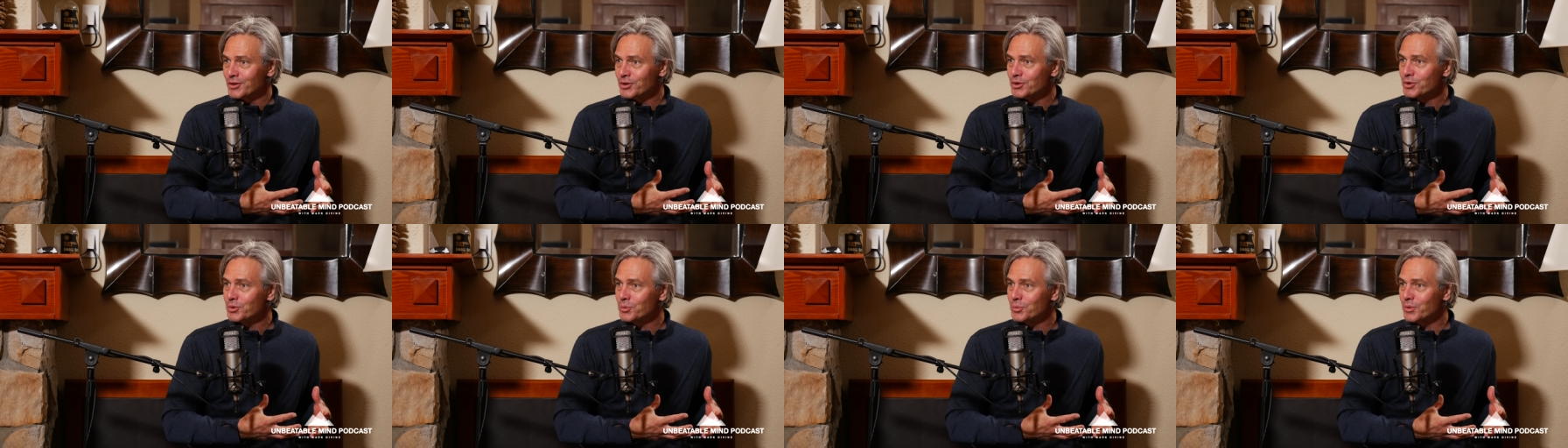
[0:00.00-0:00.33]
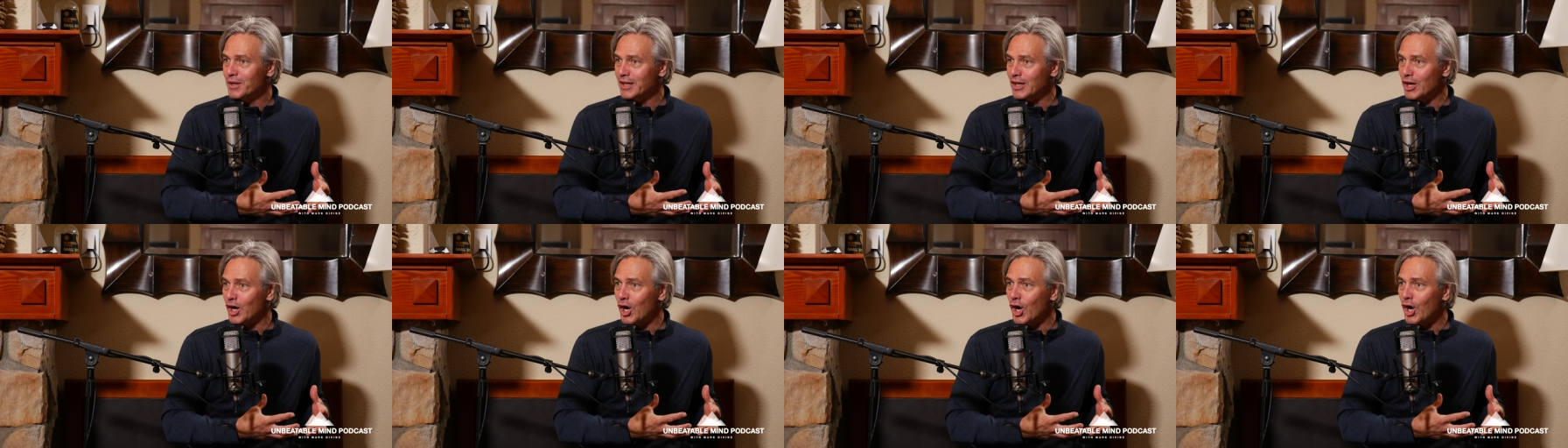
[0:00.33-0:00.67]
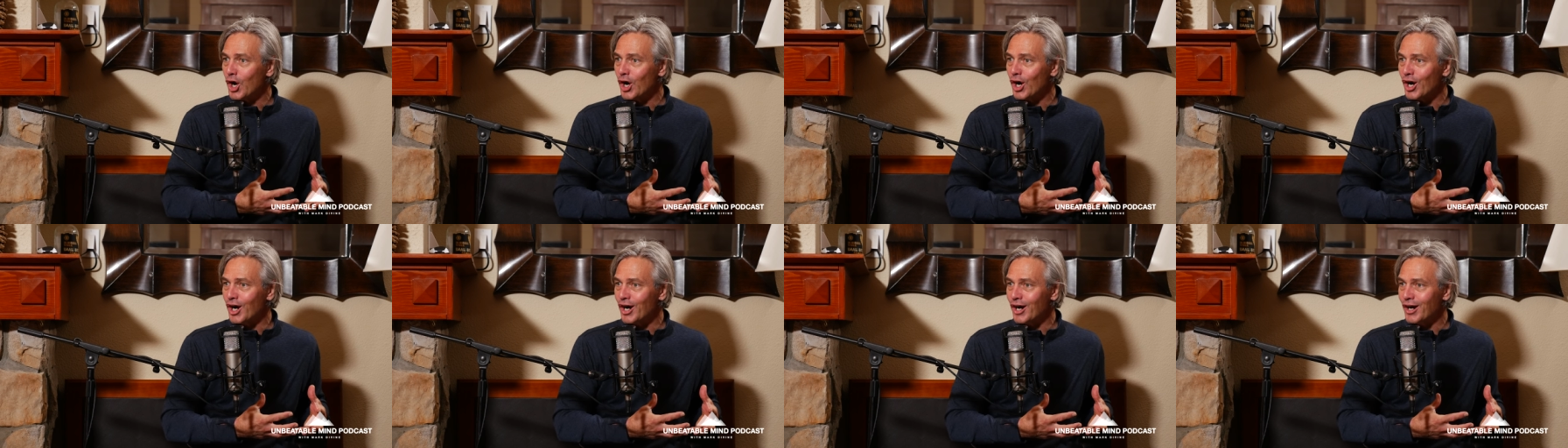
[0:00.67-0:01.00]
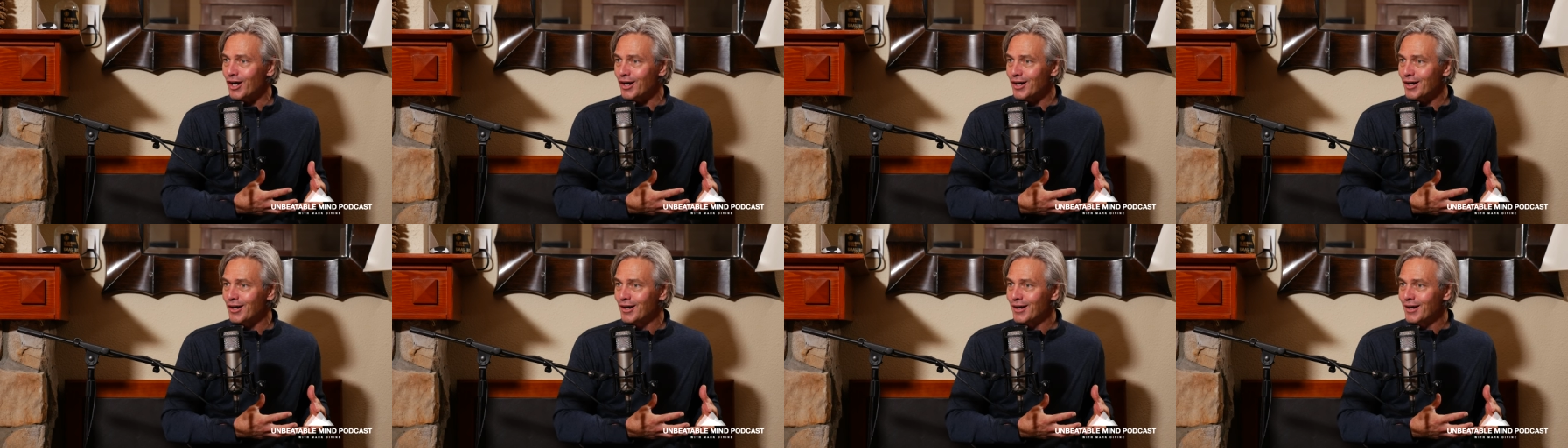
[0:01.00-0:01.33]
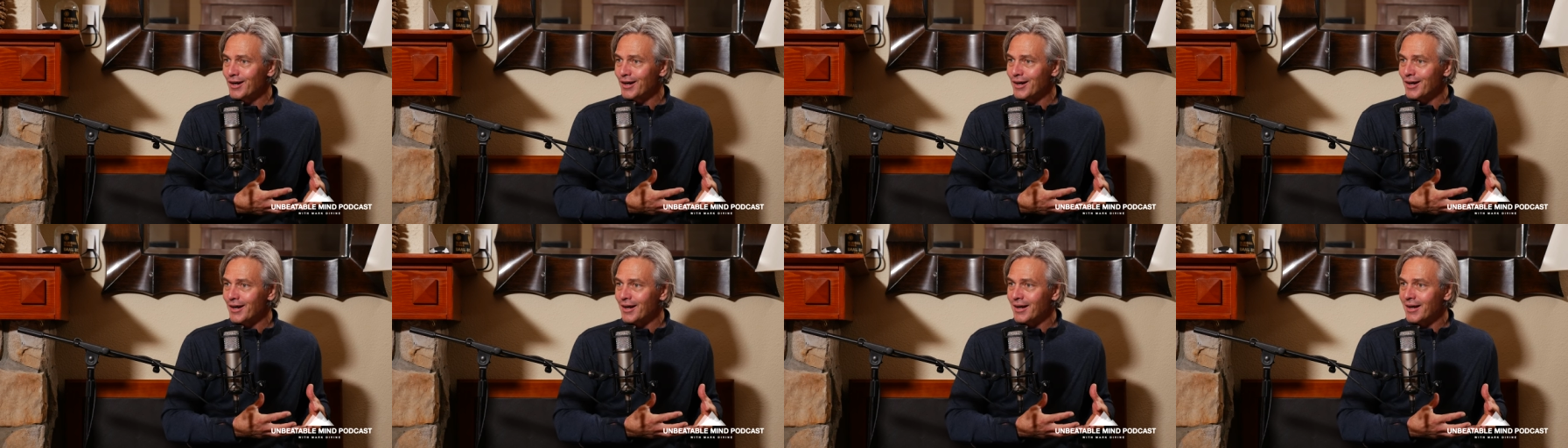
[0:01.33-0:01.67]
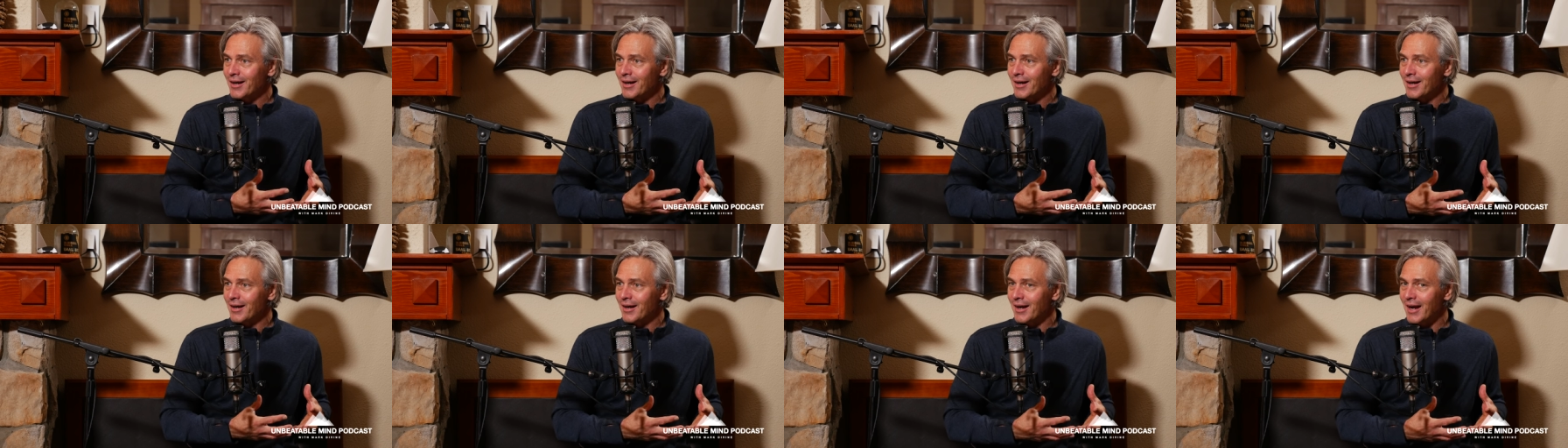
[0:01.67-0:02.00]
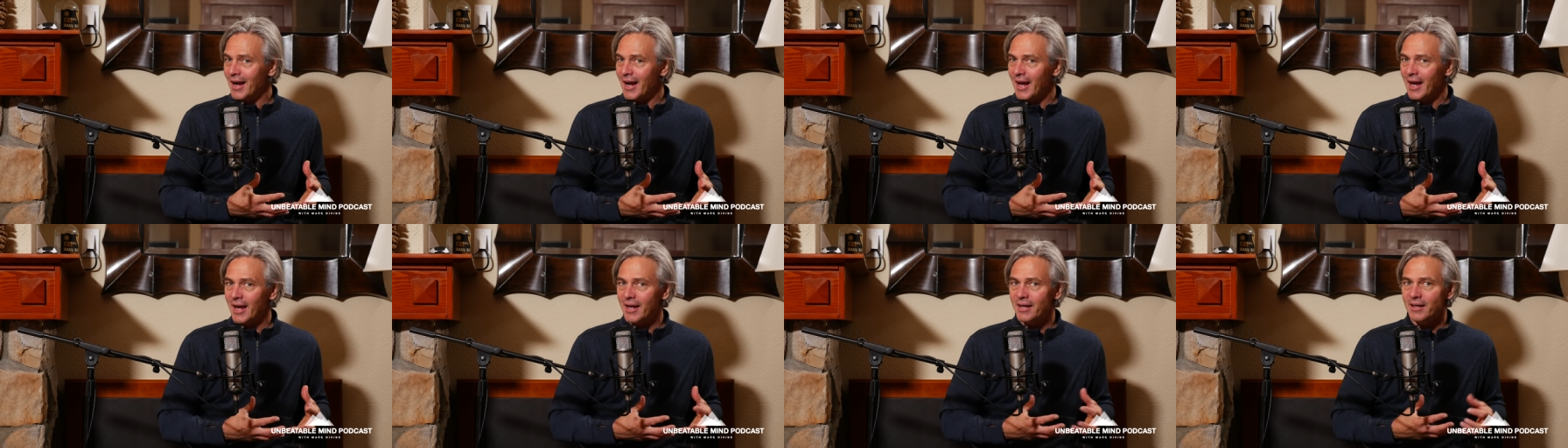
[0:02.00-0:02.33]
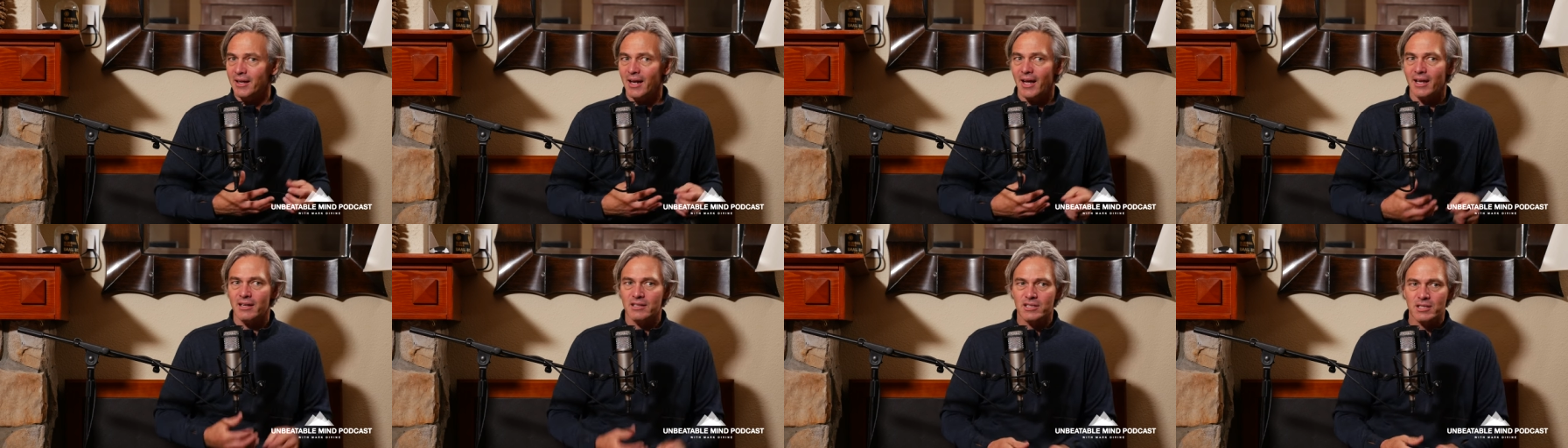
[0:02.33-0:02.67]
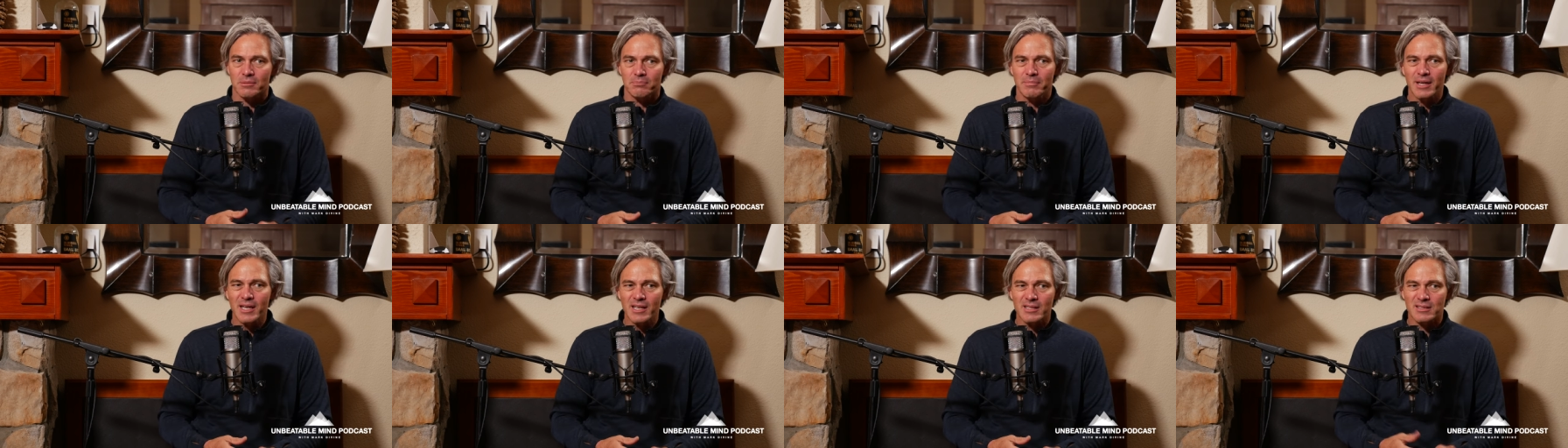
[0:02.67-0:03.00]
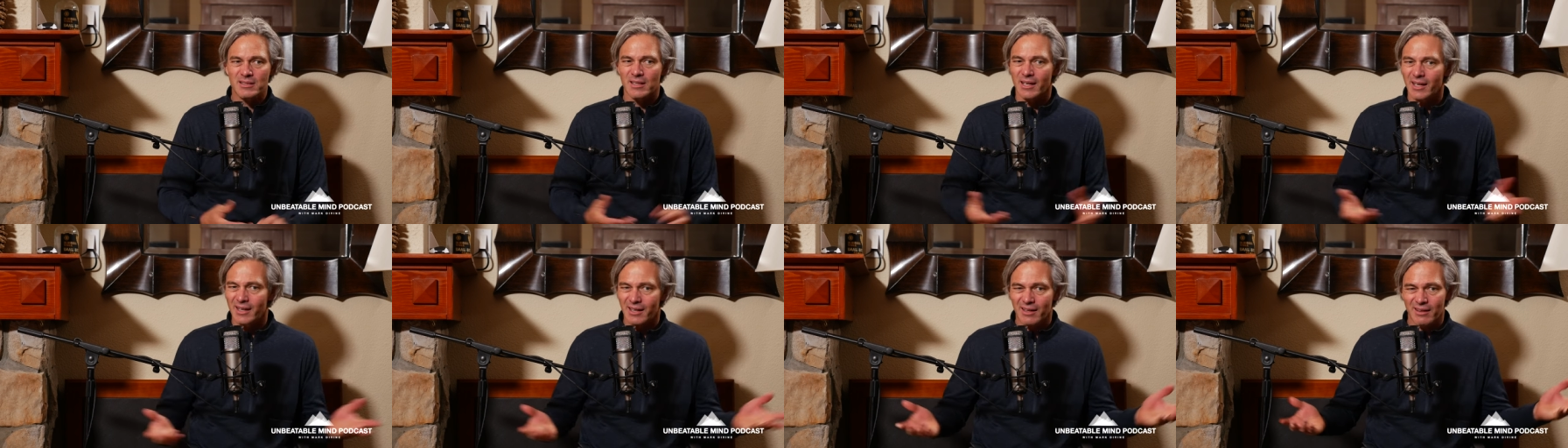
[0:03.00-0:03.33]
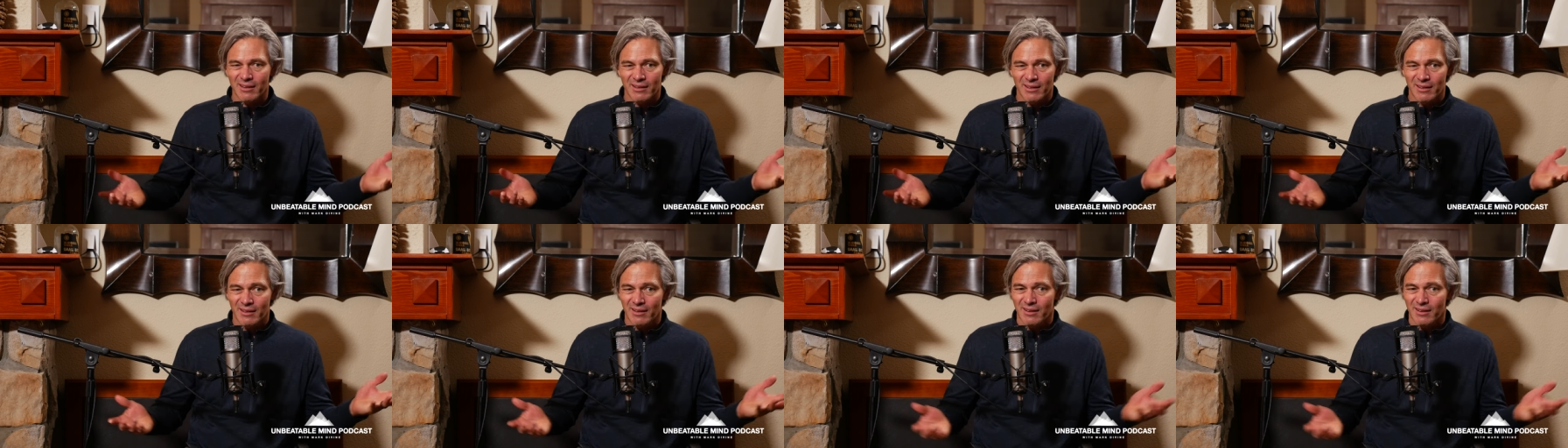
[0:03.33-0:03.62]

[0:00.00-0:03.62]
who we are that's amazing yeah and and to me it's like